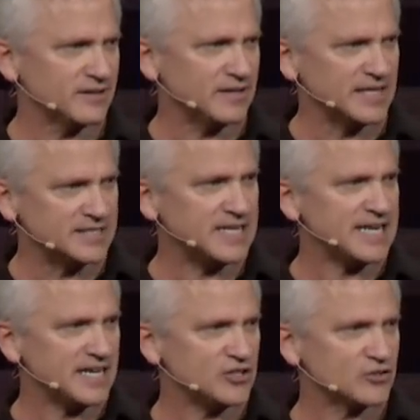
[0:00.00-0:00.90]
in a
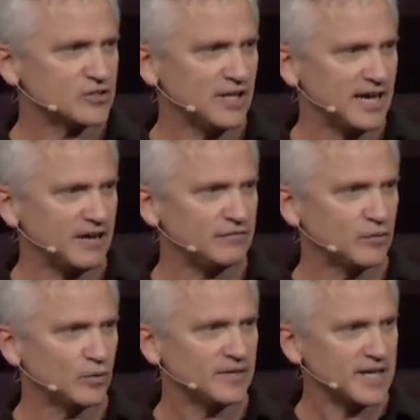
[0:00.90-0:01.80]
teenager's life
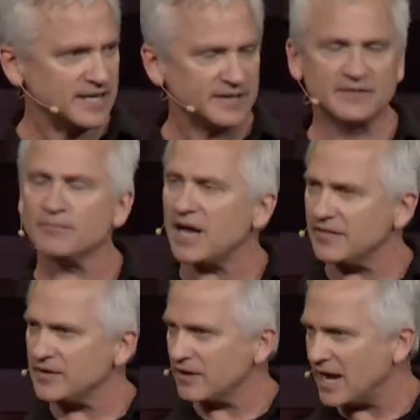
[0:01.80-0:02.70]
when they get them,
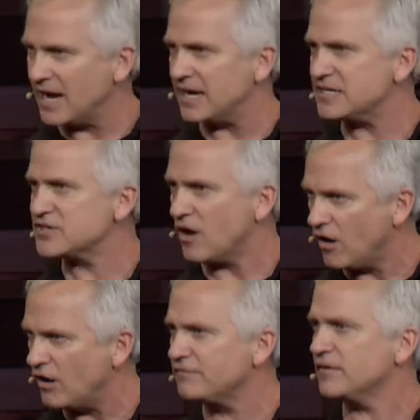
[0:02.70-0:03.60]
their eyes
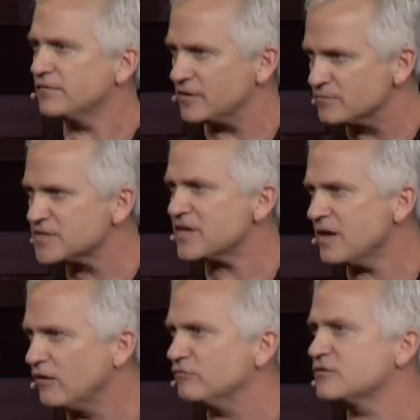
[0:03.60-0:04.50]
off of
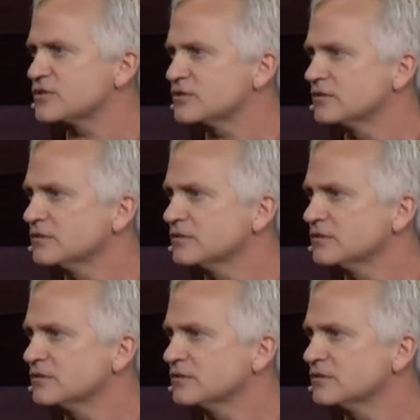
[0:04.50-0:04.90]
themselves.